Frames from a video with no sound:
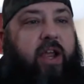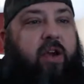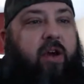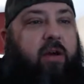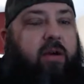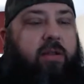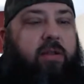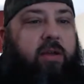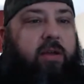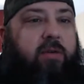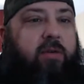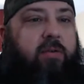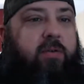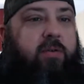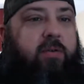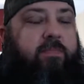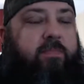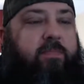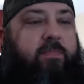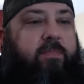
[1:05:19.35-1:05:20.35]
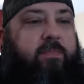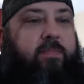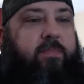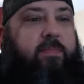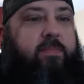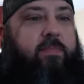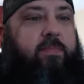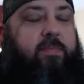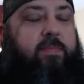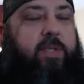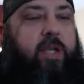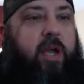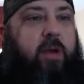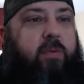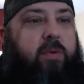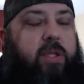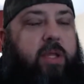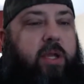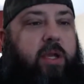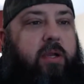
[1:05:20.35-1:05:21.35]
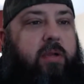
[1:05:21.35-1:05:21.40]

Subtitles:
though. I would think.